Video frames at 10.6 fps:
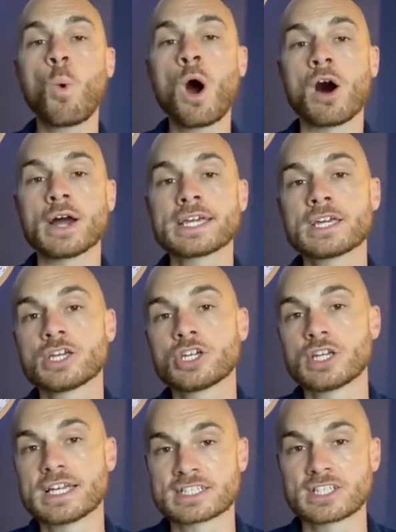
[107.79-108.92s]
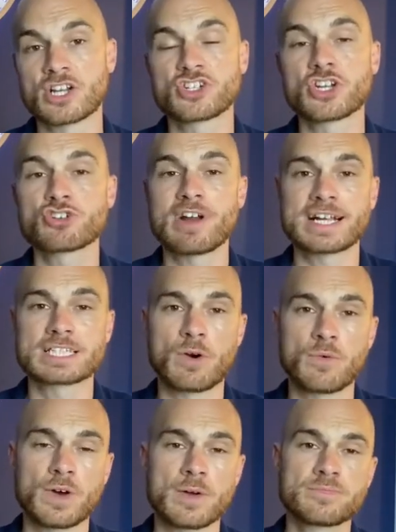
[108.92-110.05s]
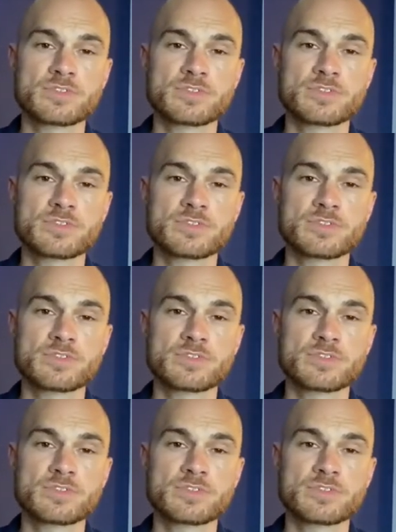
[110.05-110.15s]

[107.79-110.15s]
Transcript: why it's such an attractive offer.